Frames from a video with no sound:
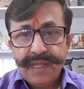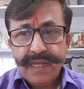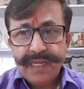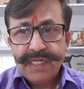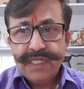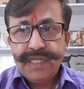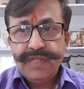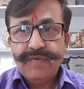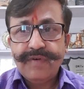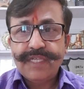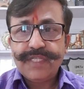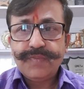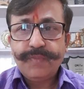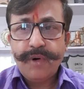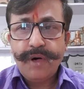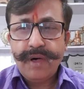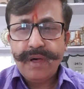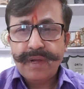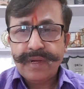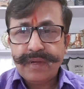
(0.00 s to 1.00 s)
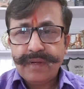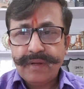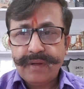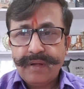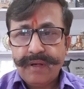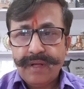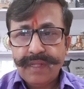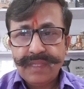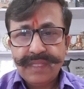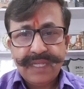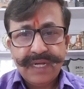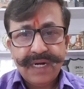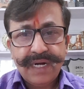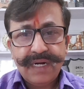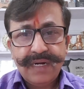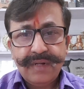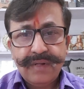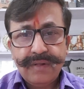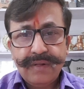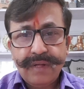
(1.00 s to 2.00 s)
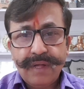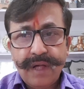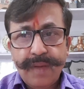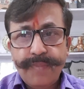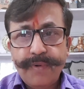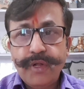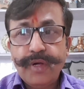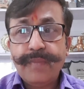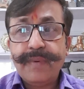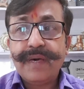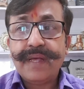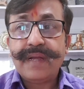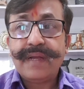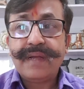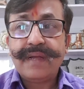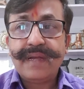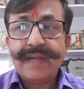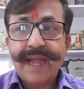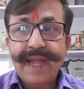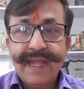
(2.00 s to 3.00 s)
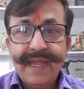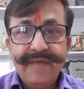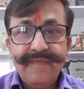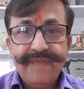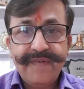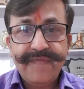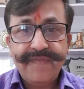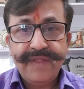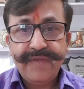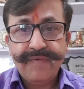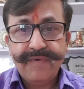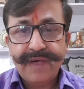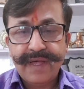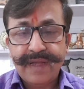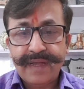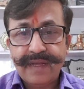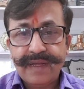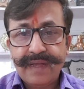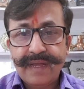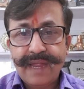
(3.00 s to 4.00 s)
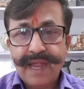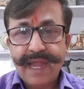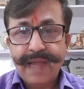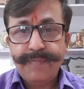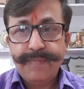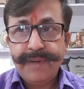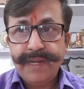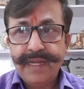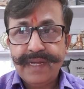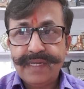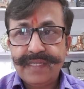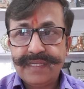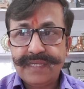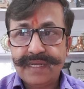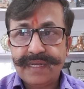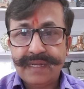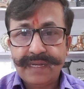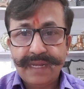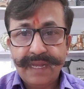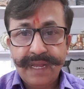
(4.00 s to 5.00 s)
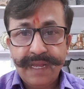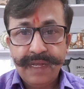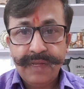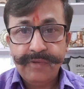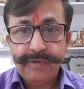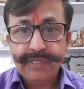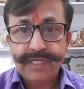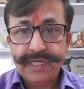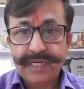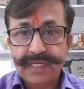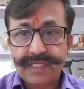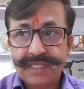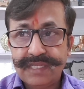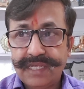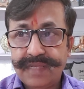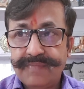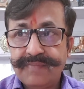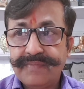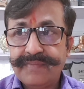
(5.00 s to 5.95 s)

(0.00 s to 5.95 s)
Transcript: She was born on 3rd October 1951 at Peterson in New Jersey.